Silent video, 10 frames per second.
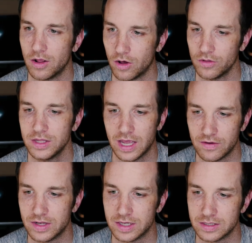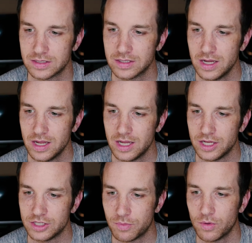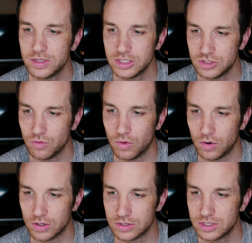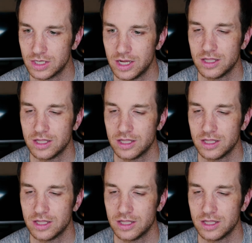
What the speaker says: All the evidence is pointing towards